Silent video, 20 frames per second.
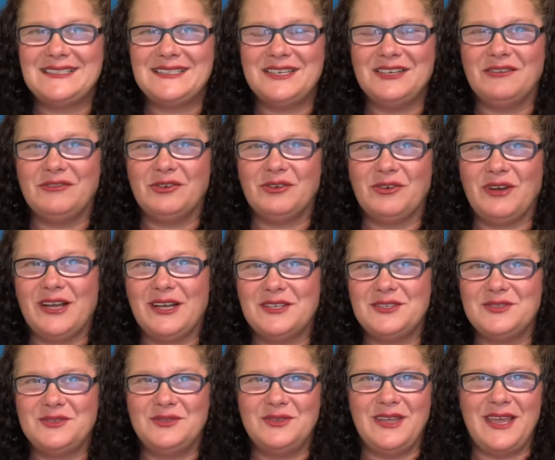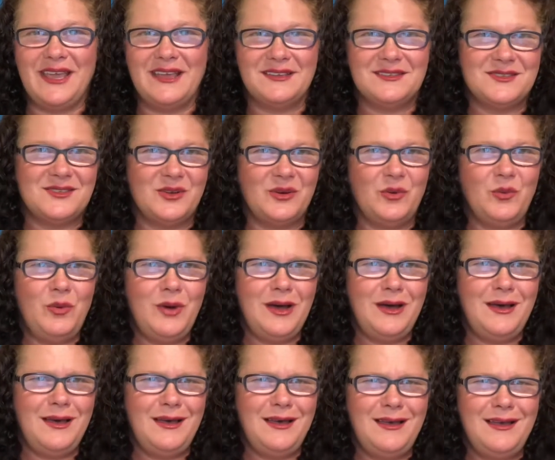of a gratitude gangster.
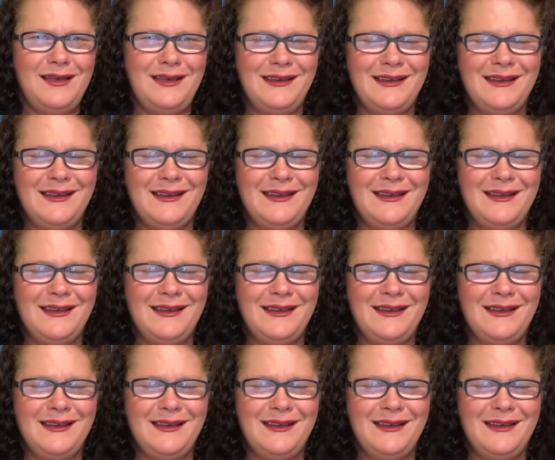What?